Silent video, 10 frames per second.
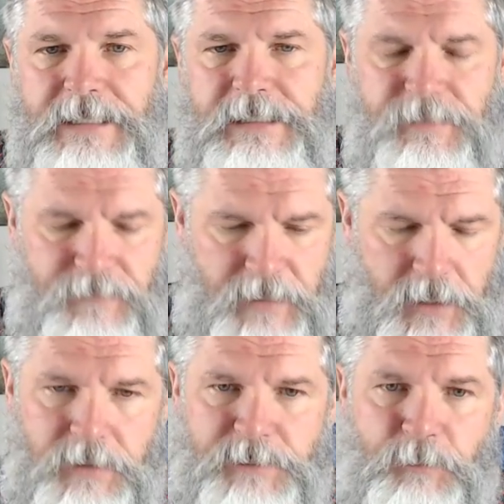This
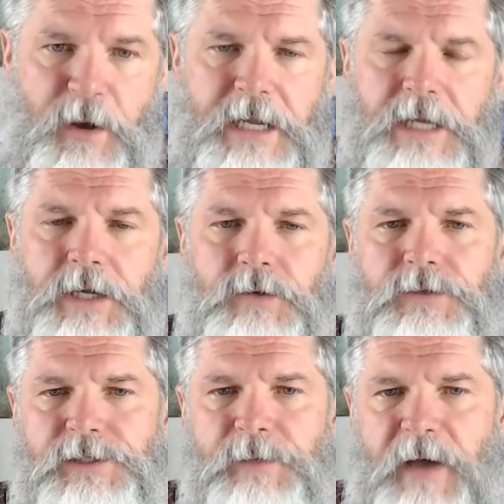video is breaking
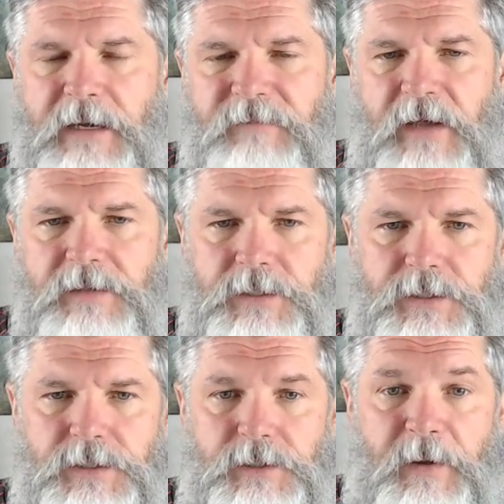news about an event that
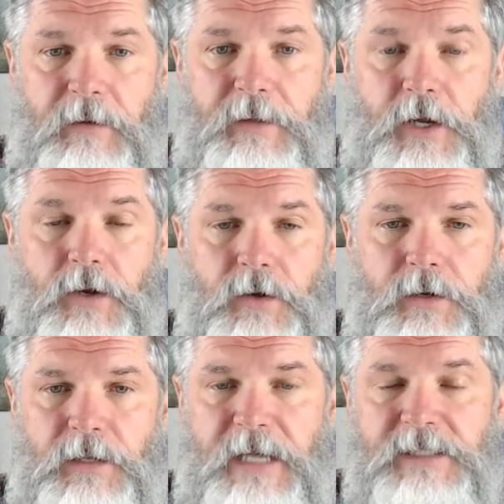just apparently occurred
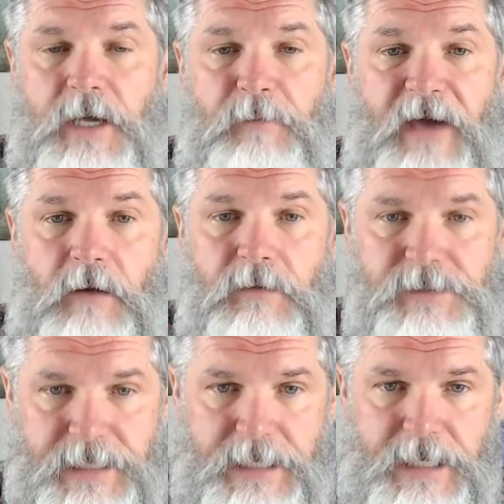in the last couple of
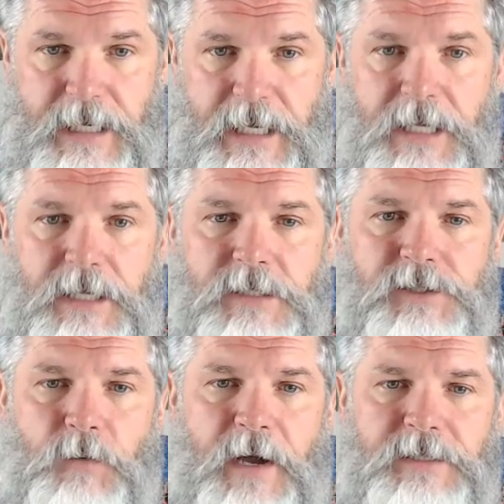hours in
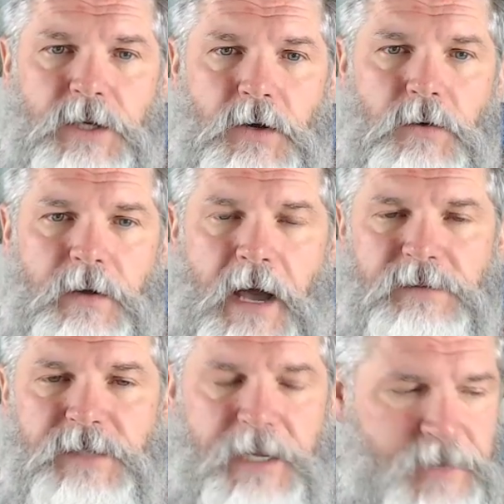Soweto,
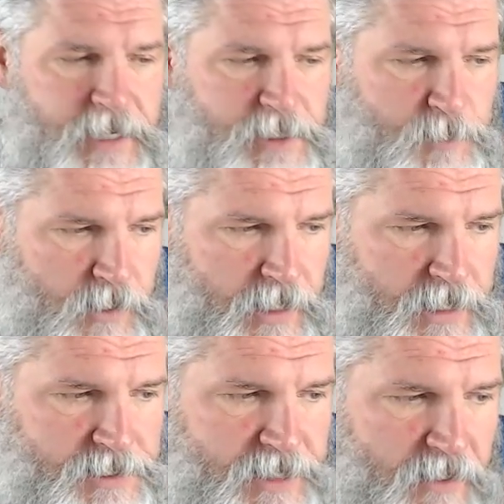outside Johannesburg
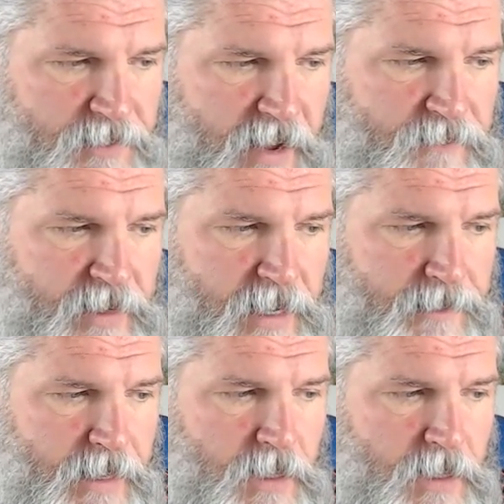in South Africa.